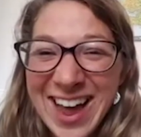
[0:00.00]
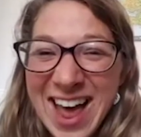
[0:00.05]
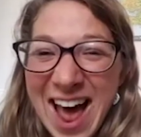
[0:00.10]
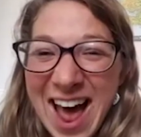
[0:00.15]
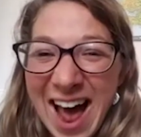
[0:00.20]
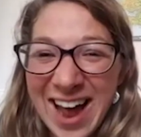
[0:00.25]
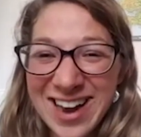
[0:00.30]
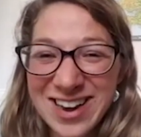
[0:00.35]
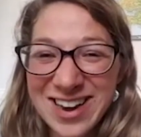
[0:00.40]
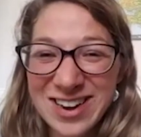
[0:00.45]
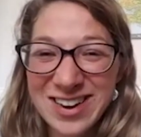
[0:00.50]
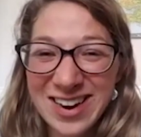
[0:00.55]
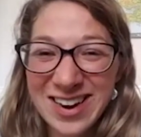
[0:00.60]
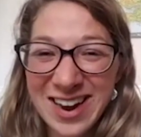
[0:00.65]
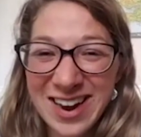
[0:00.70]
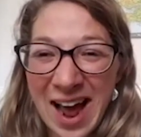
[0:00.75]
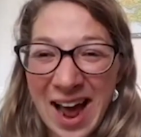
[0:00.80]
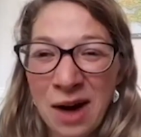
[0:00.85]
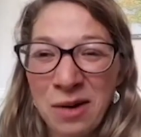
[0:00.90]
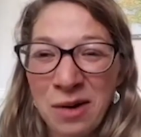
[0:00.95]
And
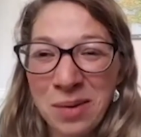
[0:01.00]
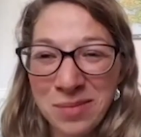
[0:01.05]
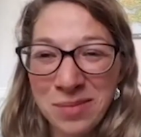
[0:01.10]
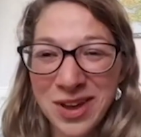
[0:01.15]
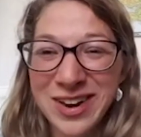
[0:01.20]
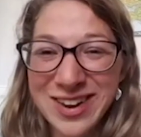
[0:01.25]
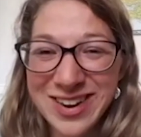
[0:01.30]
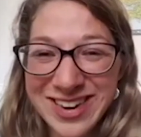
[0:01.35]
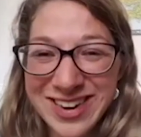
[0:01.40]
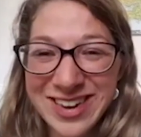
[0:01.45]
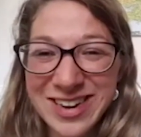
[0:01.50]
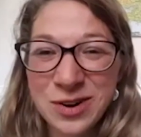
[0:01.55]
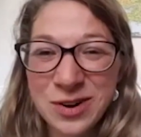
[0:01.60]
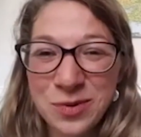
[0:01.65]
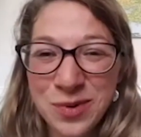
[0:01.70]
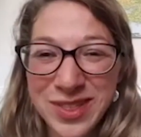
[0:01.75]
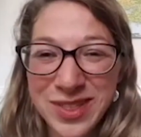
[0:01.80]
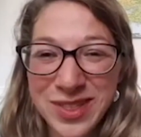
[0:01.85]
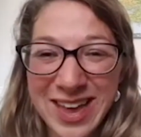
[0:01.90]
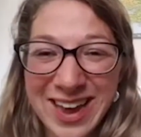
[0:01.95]
how I'm going to
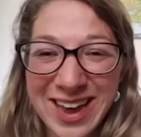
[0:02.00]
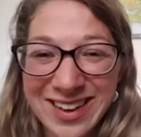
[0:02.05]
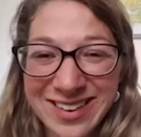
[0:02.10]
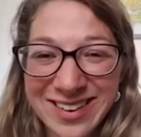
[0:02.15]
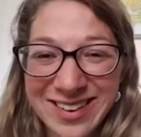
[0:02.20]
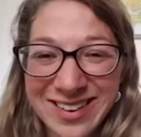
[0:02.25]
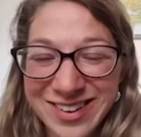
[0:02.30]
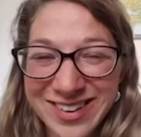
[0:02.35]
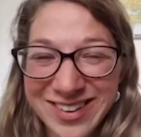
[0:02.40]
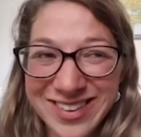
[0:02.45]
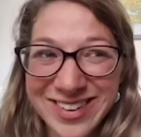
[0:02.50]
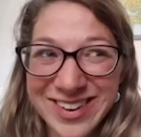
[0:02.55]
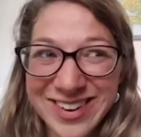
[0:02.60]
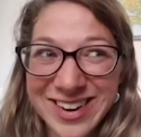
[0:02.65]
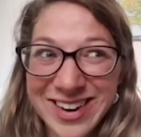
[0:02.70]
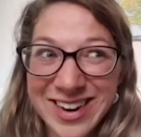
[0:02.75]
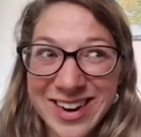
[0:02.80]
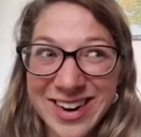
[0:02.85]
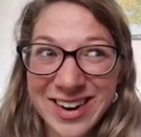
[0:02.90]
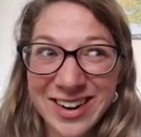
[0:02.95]
deal with it is just
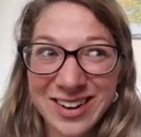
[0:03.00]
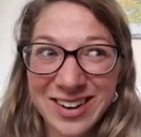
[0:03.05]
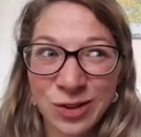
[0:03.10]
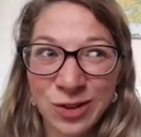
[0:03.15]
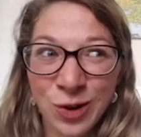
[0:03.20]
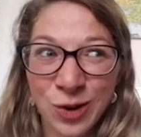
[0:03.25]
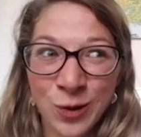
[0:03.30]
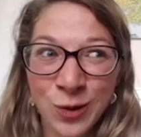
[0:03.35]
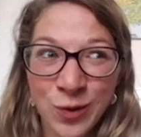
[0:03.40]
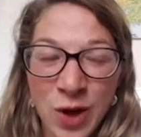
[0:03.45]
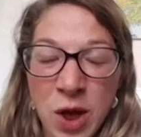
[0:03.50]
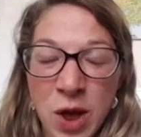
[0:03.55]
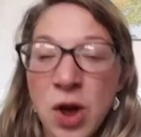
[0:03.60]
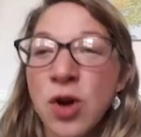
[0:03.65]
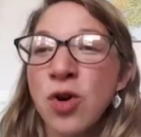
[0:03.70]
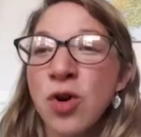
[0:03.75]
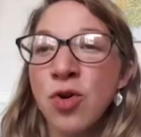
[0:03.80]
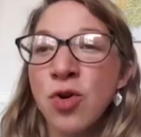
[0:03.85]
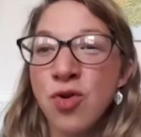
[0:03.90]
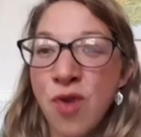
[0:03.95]
sort of
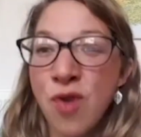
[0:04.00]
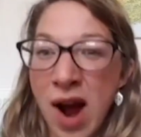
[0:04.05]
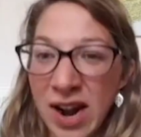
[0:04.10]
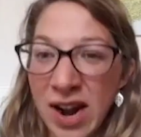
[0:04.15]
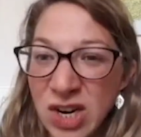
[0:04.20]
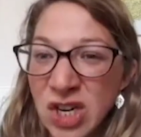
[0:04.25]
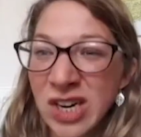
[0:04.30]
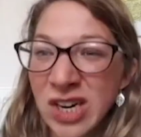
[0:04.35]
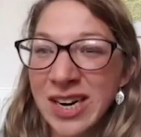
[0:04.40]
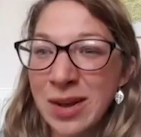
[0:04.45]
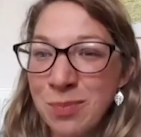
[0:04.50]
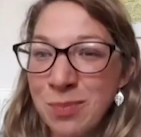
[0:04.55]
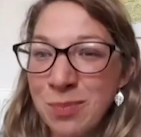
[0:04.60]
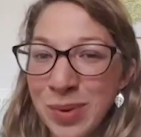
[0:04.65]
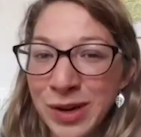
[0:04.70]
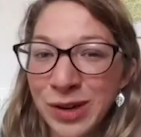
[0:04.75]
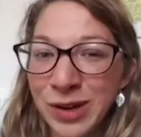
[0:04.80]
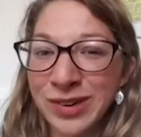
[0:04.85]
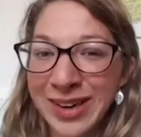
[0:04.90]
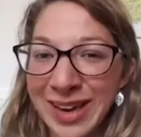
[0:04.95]
gradually
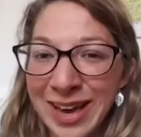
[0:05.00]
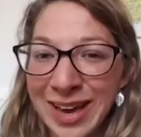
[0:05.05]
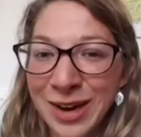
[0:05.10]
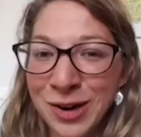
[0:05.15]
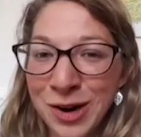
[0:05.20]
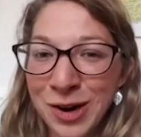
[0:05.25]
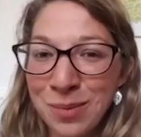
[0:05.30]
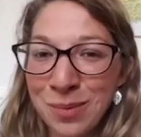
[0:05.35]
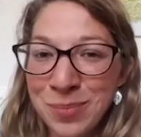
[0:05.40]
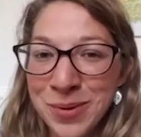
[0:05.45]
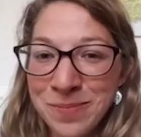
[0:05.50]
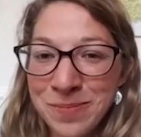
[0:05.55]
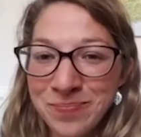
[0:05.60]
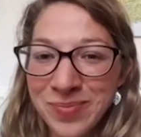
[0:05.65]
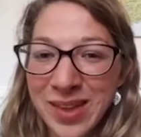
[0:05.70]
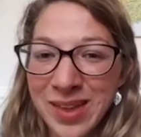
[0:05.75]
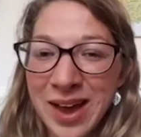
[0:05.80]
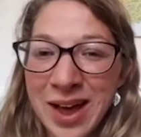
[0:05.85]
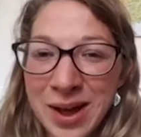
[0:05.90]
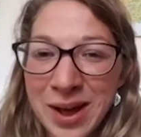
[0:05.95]
building it up.
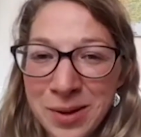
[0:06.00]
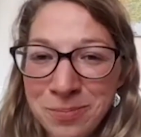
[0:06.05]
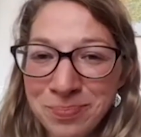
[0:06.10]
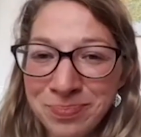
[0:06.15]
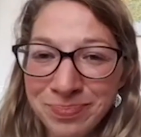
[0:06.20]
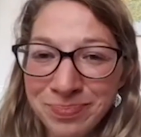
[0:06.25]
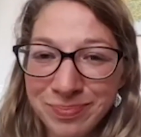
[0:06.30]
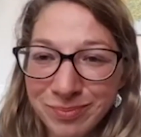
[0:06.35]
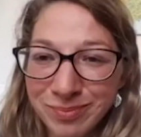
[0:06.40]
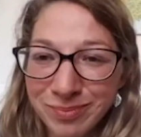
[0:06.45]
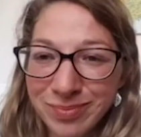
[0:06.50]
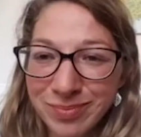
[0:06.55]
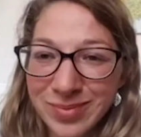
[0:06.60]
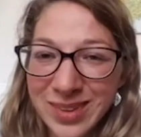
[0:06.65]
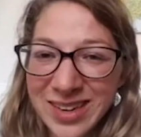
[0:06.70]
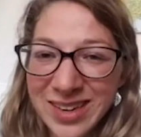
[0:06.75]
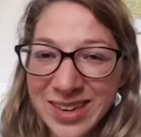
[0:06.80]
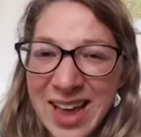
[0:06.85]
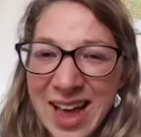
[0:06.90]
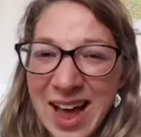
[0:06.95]
I
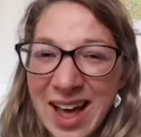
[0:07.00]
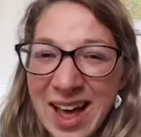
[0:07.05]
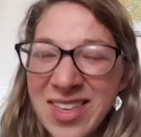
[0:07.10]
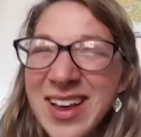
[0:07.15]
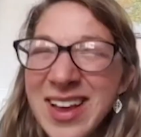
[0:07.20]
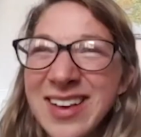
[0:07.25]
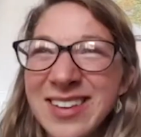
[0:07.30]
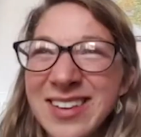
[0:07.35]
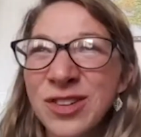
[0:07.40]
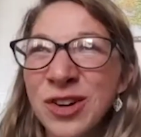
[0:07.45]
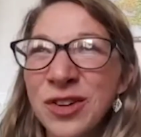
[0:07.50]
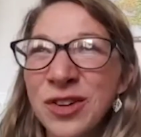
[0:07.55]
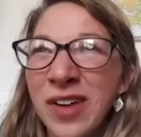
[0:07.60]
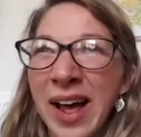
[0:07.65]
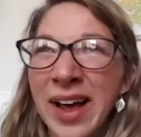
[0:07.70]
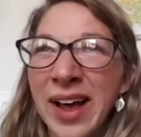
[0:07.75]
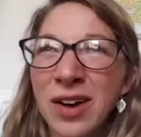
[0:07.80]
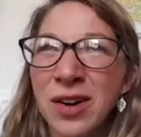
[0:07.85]
think it's sort of like